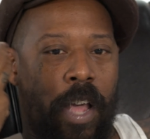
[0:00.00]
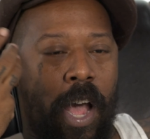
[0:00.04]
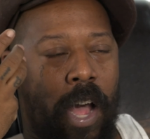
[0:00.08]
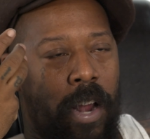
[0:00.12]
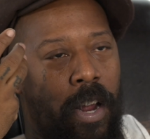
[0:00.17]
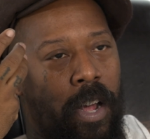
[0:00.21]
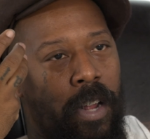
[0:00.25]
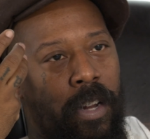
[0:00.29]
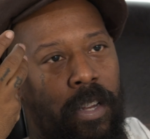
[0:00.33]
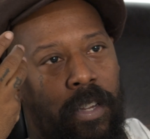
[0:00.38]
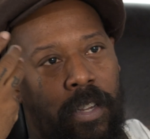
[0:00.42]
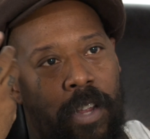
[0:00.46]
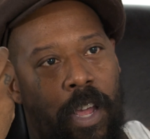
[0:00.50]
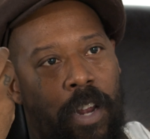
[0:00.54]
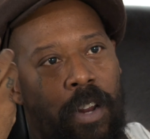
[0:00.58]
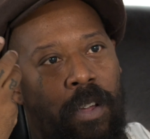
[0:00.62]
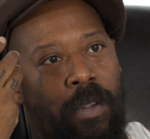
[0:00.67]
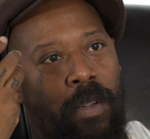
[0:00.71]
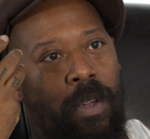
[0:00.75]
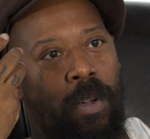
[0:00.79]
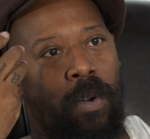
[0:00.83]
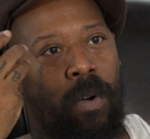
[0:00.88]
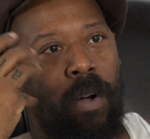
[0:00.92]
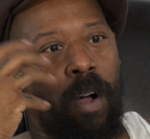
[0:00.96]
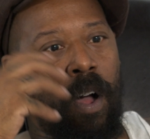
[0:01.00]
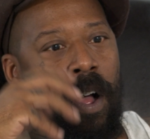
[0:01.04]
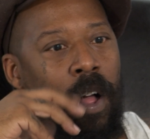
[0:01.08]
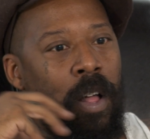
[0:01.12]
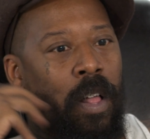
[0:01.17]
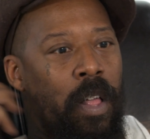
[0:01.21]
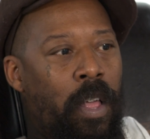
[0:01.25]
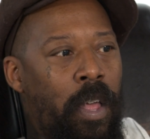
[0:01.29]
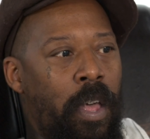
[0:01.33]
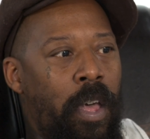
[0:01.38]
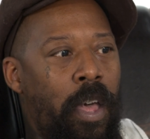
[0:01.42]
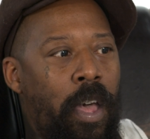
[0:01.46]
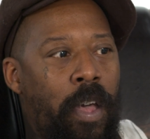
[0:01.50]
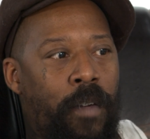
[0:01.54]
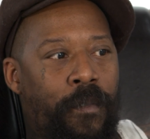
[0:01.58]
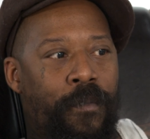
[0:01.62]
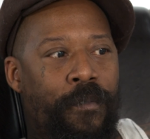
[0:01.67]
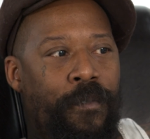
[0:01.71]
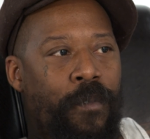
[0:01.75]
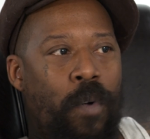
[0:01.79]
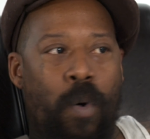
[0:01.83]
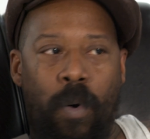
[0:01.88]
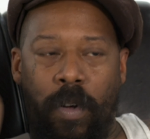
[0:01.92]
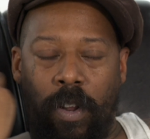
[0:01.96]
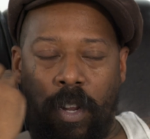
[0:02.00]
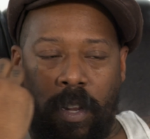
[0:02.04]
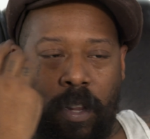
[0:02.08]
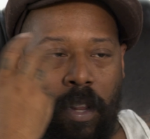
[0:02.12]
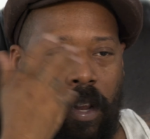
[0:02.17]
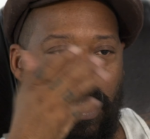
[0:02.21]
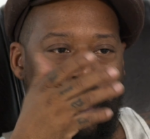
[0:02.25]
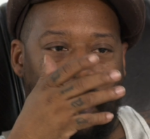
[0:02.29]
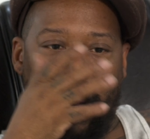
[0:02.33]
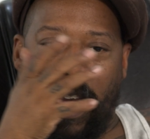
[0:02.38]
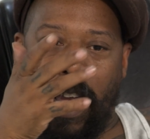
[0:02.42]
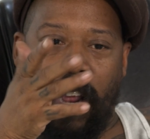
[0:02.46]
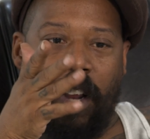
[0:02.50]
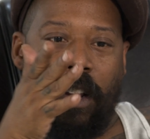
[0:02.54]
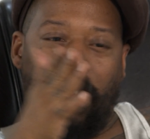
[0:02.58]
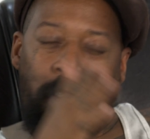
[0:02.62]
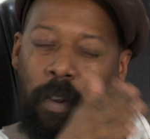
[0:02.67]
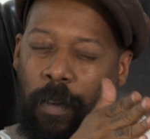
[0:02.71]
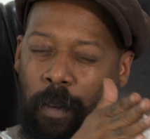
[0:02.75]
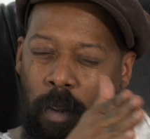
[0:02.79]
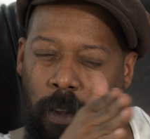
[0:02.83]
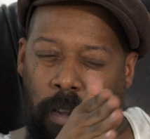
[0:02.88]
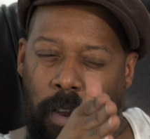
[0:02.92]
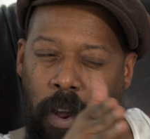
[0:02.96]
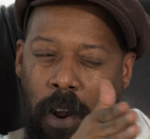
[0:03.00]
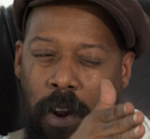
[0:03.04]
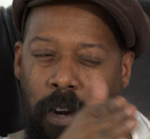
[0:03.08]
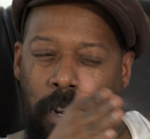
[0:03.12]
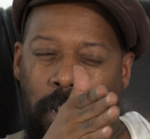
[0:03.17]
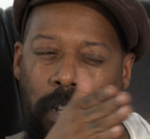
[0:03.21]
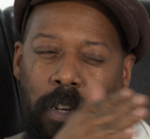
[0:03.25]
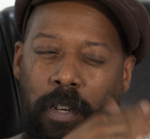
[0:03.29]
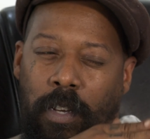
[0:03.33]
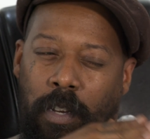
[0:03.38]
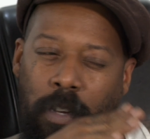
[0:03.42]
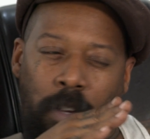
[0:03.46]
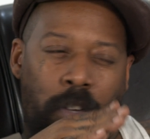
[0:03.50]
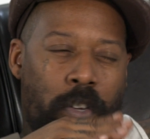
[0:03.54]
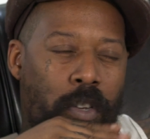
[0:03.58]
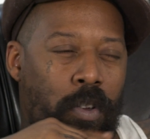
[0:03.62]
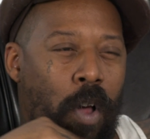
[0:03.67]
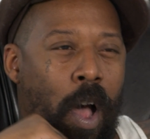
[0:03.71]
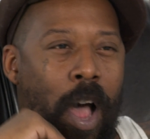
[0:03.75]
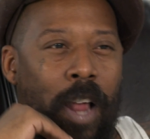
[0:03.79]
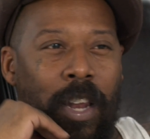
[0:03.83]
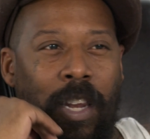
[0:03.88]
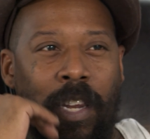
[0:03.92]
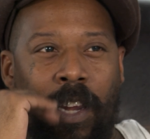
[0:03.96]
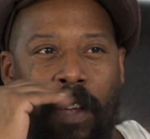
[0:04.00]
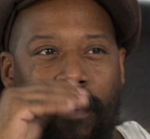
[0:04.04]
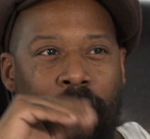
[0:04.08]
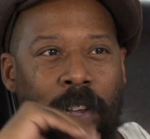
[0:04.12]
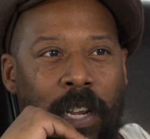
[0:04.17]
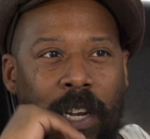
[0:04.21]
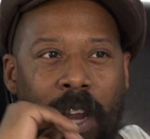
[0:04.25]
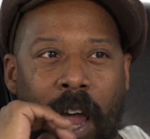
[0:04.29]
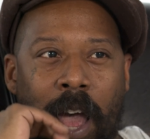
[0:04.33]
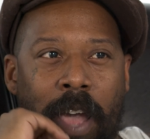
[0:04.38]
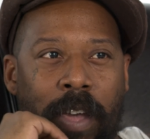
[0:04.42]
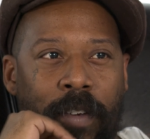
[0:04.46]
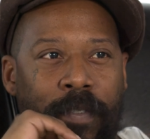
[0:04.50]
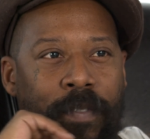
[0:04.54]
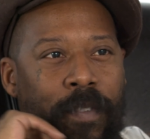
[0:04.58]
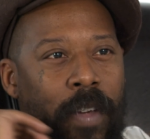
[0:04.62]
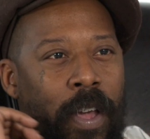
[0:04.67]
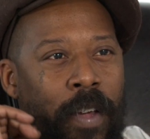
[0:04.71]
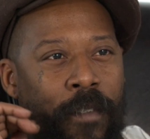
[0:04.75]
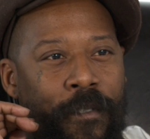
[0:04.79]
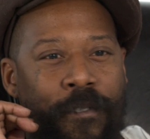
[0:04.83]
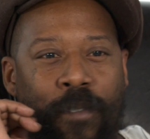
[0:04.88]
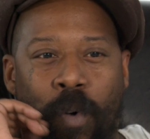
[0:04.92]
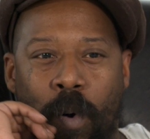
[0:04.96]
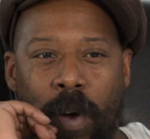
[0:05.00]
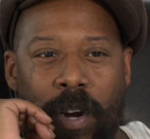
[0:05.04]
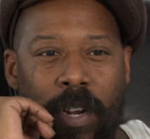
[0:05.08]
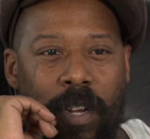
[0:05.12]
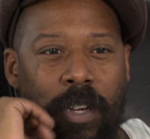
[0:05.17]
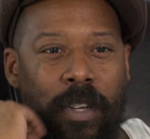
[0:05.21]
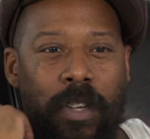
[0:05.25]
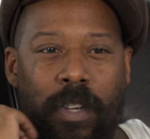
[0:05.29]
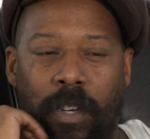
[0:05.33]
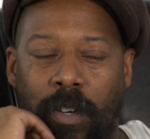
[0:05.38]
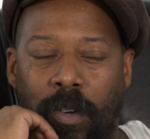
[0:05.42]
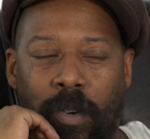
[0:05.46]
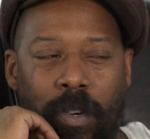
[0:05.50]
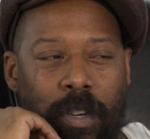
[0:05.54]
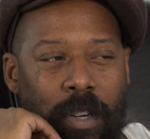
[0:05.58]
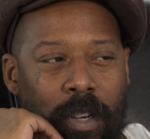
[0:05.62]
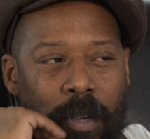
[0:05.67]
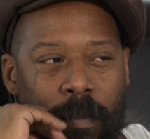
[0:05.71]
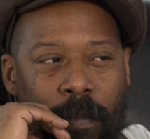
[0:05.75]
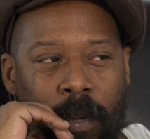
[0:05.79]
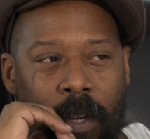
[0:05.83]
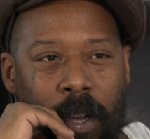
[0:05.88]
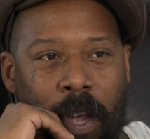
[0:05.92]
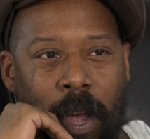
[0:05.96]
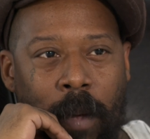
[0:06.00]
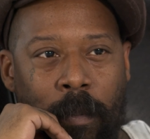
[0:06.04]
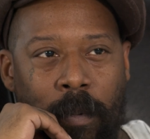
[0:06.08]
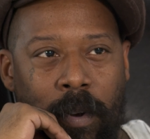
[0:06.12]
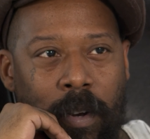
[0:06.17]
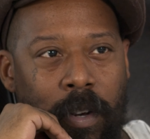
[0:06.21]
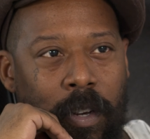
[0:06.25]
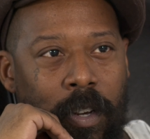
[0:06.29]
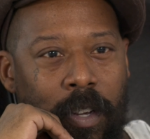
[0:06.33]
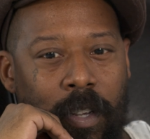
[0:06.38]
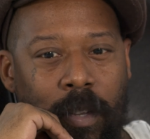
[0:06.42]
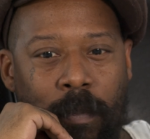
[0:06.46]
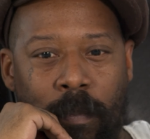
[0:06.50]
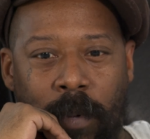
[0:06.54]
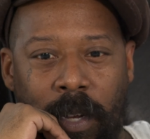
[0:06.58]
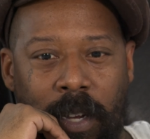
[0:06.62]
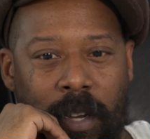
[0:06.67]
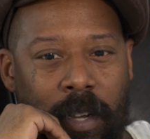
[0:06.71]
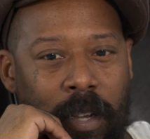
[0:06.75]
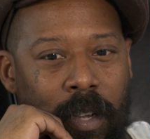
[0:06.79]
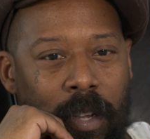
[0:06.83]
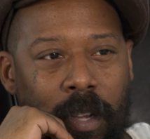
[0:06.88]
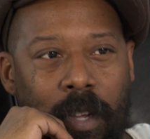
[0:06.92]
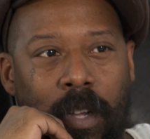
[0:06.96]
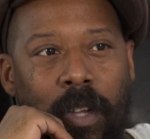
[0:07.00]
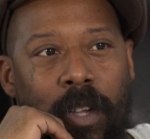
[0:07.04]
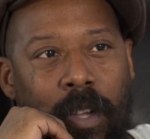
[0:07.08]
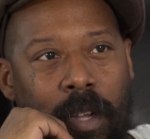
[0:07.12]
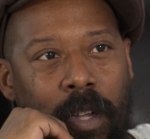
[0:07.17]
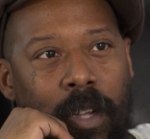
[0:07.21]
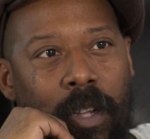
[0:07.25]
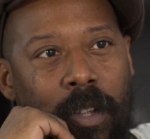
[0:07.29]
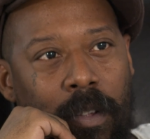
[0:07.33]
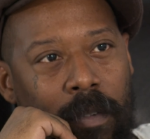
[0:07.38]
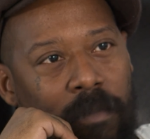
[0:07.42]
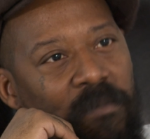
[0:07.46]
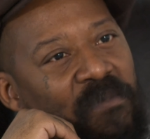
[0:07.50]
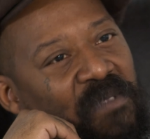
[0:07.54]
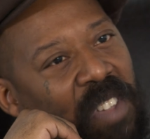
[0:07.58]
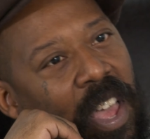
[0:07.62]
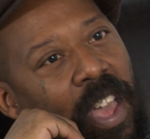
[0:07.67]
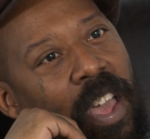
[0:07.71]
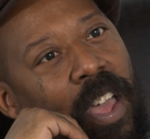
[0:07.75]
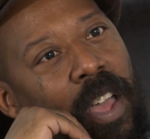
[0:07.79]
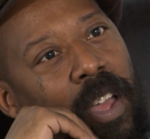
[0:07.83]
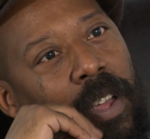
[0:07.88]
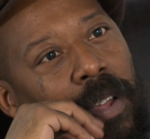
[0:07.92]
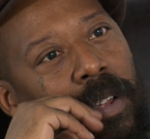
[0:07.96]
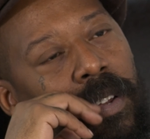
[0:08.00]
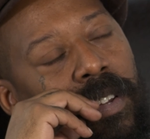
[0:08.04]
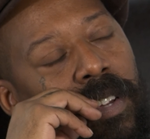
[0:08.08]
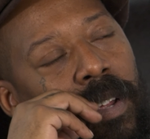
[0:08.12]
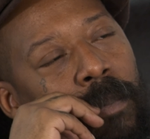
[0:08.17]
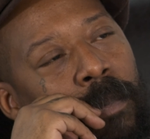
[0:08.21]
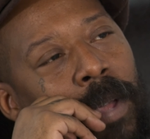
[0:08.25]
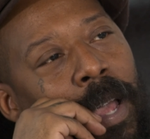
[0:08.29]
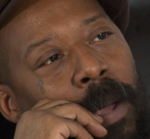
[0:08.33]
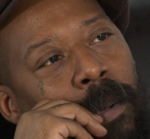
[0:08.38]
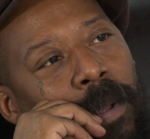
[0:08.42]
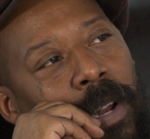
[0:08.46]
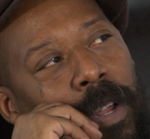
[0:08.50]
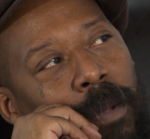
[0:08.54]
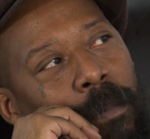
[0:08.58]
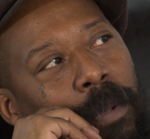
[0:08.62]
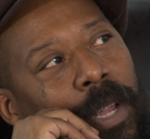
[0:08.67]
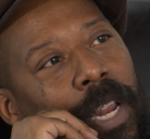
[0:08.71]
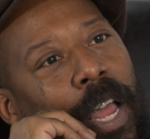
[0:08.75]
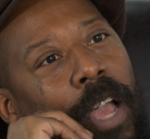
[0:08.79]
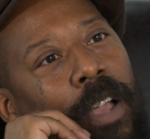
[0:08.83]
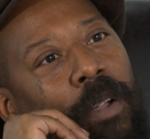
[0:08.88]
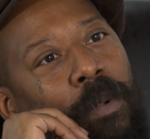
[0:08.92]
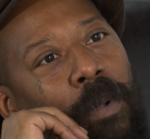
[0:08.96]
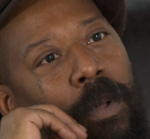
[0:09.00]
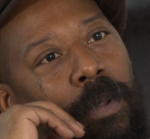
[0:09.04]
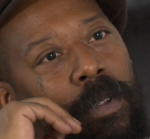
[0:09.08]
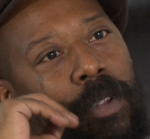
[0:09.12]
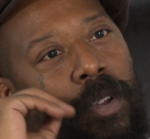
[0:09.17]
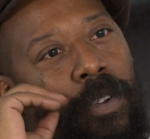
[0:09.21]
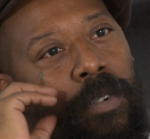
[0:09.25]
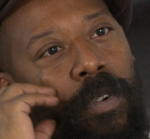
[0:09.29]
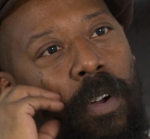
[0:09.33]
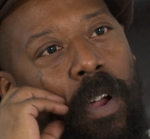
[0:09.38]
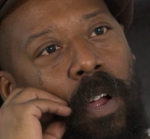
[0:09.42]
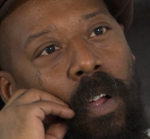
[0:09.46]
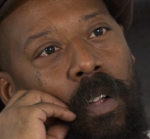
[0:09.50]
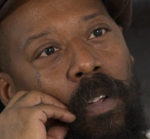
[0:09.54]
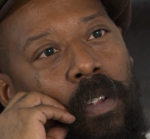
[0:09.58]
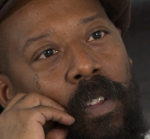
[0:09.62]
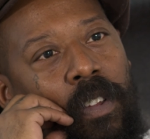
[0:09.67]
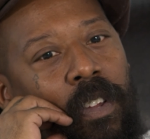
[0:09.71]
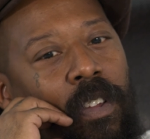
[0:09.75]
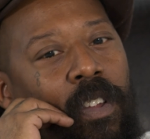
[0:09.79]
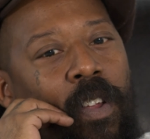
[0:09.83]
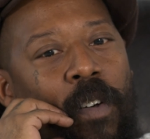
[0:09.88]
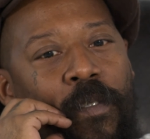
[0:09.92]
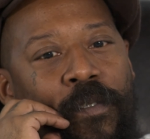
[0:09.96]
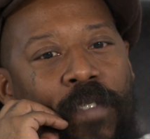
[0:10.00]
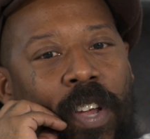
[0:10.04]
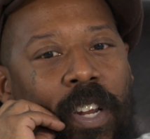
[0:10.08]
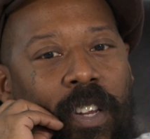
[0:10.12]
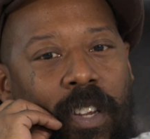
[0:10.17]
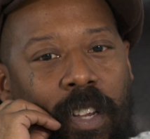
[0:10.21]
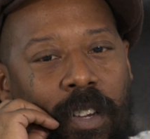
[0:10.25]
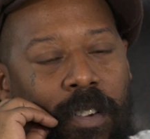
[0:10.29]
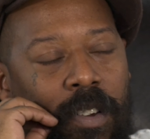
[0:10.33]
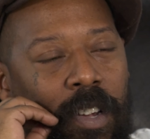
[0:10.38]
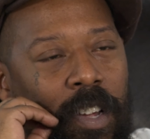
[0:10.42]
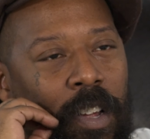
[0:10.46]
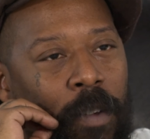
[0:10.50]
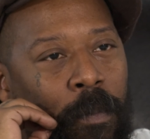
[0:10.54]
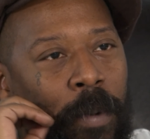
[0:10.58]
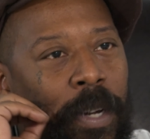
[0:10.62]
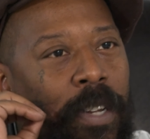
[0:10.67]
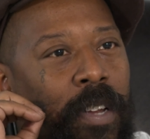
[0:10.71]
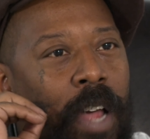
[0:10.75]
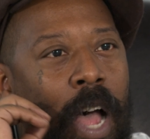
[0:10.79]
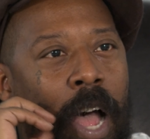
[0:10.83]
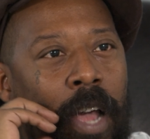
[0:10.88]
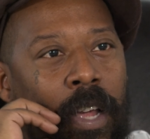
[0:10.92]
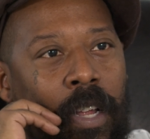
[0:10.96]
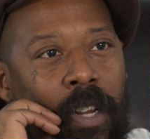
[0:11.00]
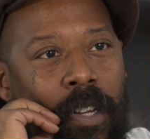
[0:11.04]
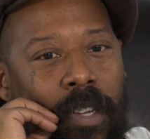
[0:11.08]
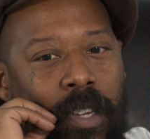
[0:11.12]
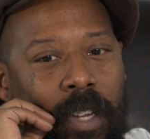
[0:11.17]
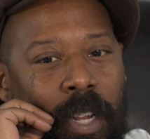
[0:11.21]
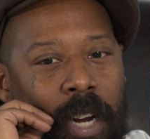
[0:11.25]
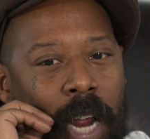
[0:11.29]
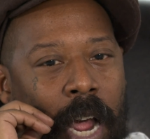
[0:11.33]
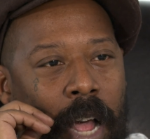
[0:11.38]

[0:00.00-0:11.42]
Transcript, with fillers: kind of understanding who you are, and fo- late 30s, you start living life. In 40s, you should be able to just be, yeah, you should be able to be like cruise control. So, so 50s, you can retire and sit